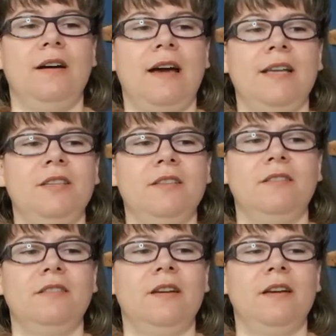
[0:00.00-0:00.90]
I
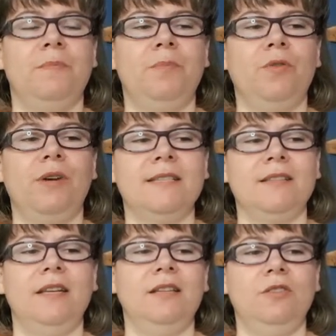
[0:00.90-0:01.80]
just
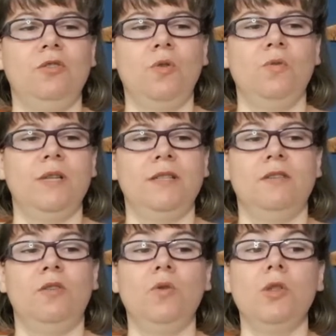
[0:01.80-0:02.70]
procrastinated
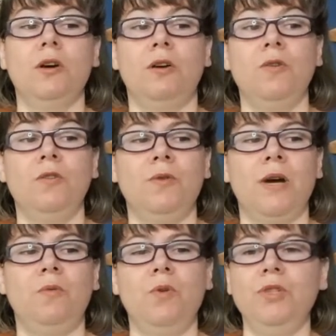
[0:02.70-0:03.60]
always. Although
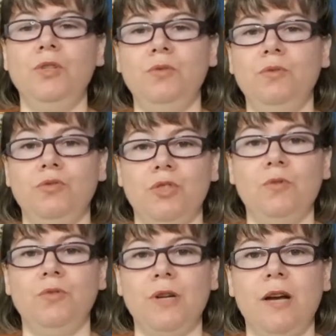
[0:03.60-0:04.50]
I wanted to do
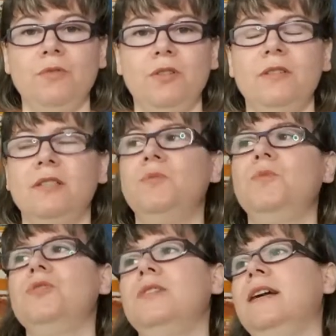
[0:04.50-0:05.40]
sew trousers, it
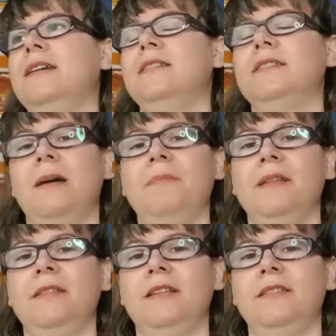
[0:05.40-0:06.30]
was like
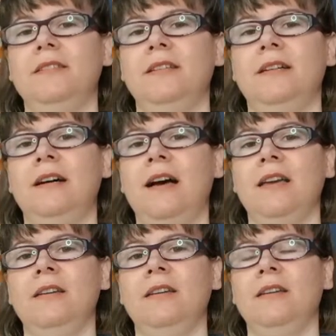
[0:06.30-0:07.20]
something that
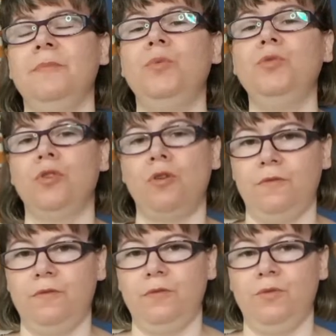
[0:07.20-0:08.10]
I put
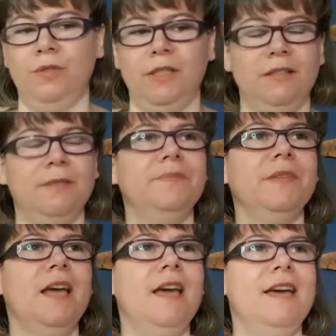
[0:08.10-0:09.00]
off doing.
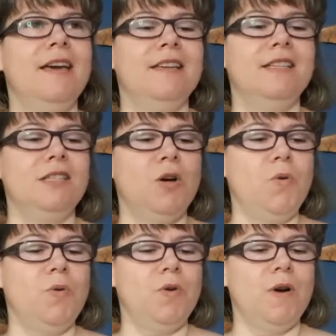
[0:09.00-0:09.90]

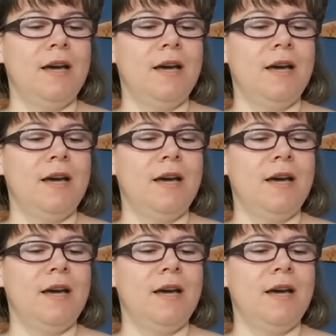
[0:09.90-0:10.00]
So